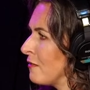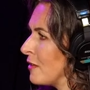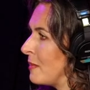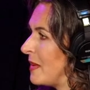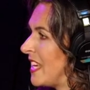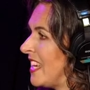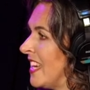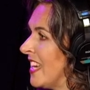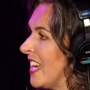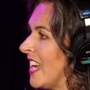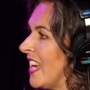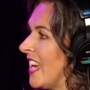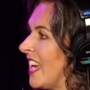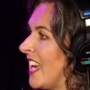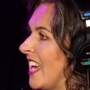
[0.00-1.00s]
for me
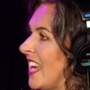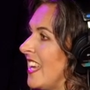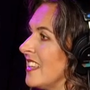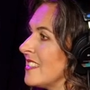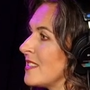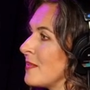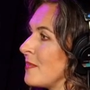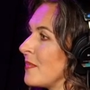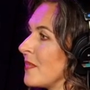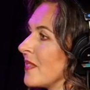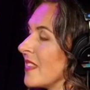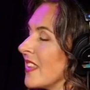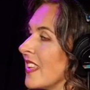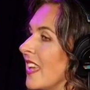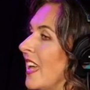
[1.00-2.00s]
is
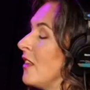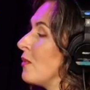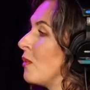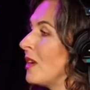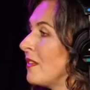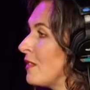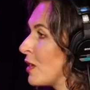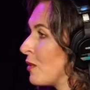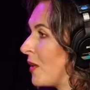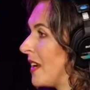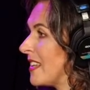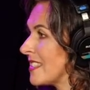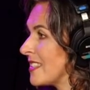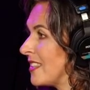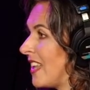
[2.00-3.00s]
is one of the
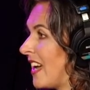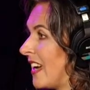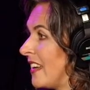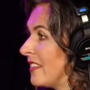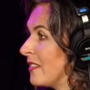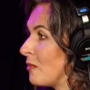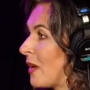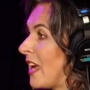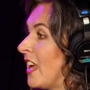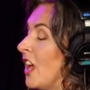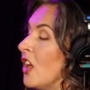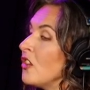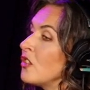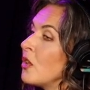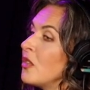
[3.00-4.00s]
greatest lies, right?
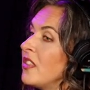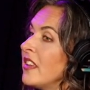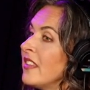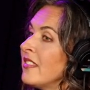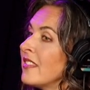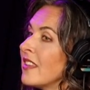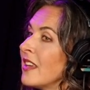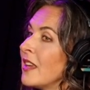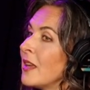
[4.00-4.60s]
So this